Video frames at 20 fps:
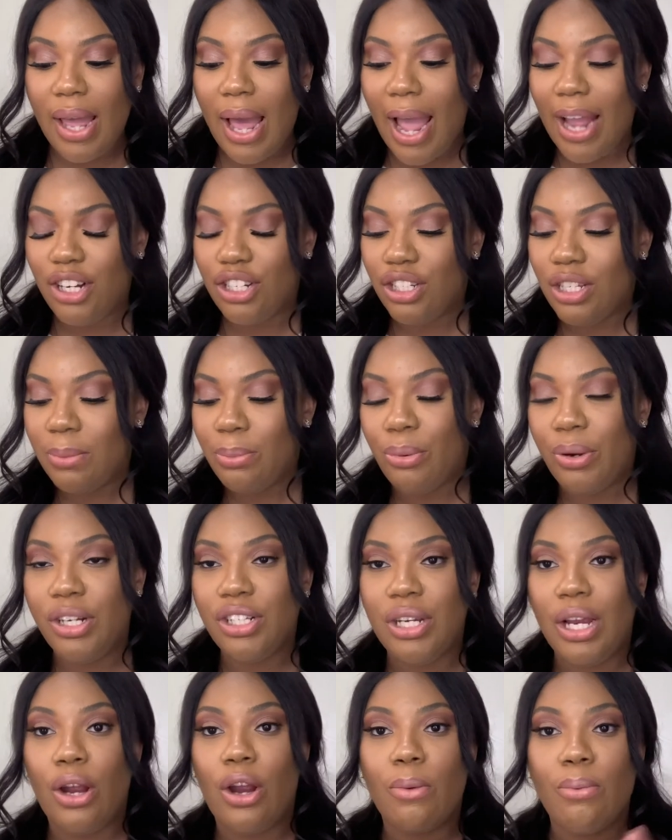I just
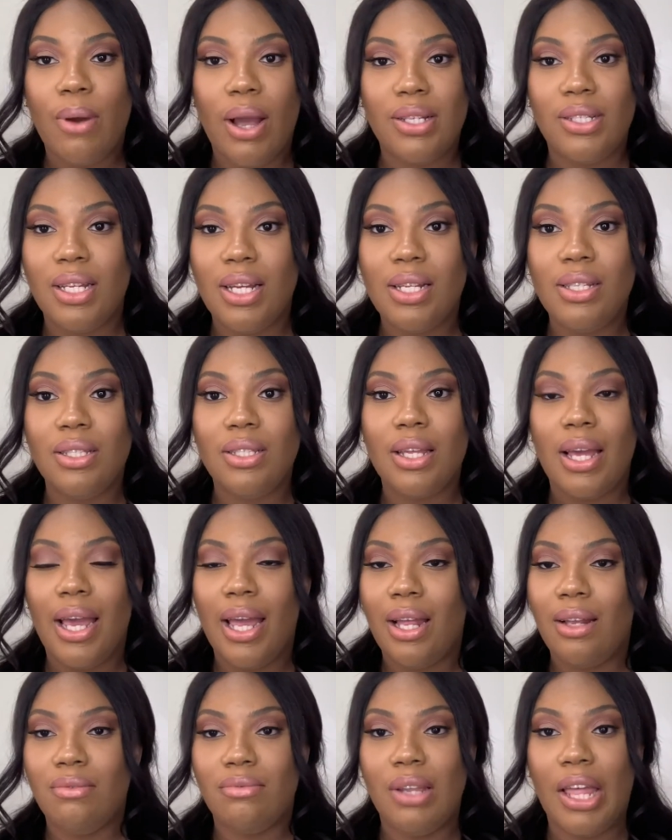appreciate her presence
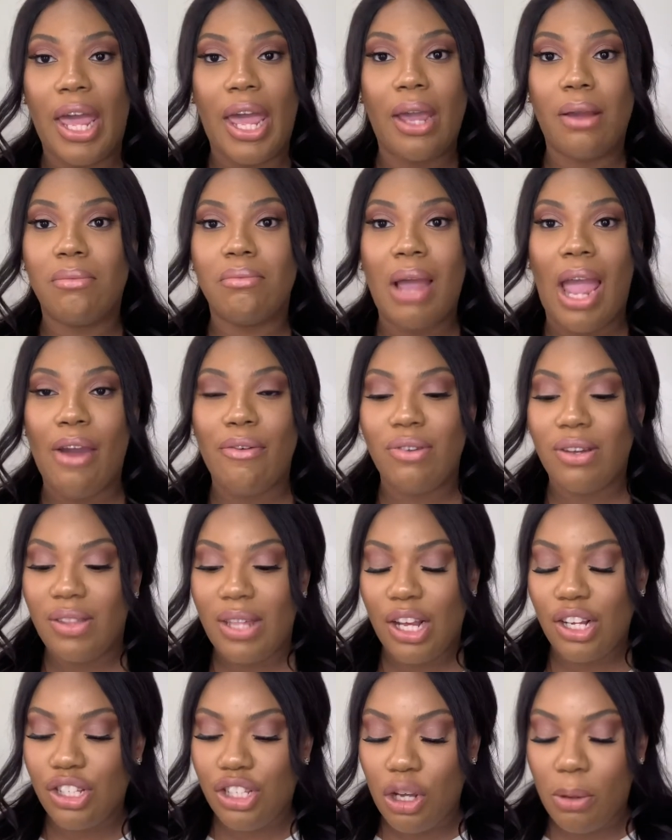and like
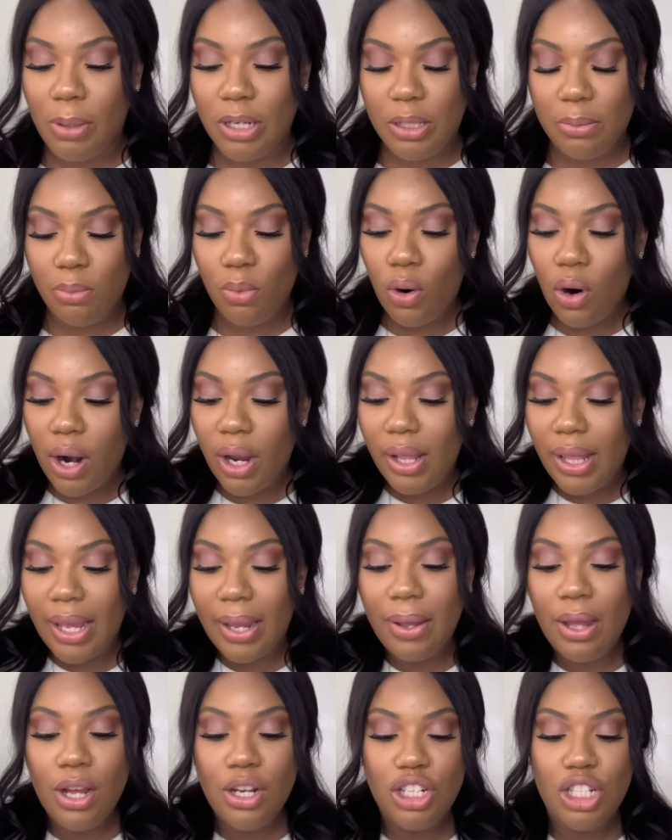everything so much more, like
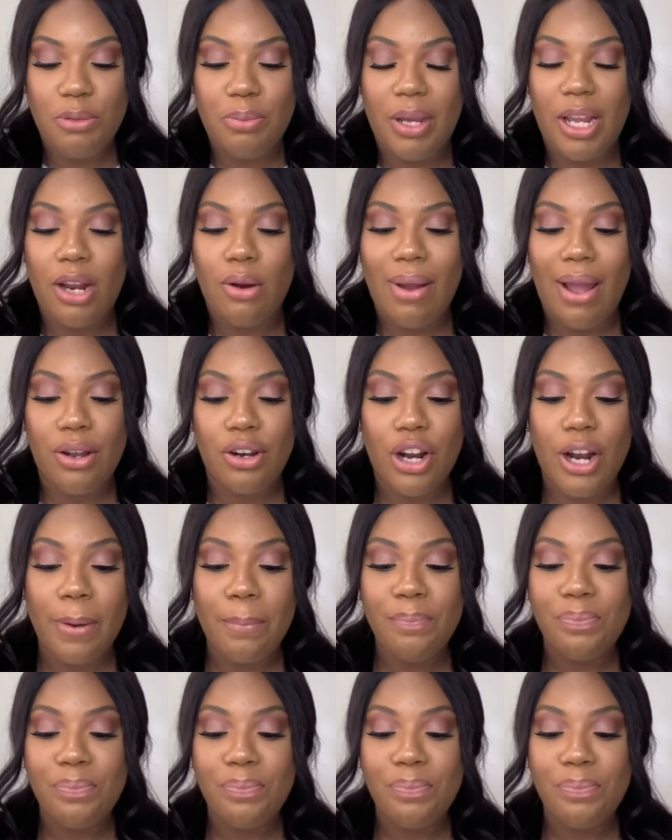just being around her.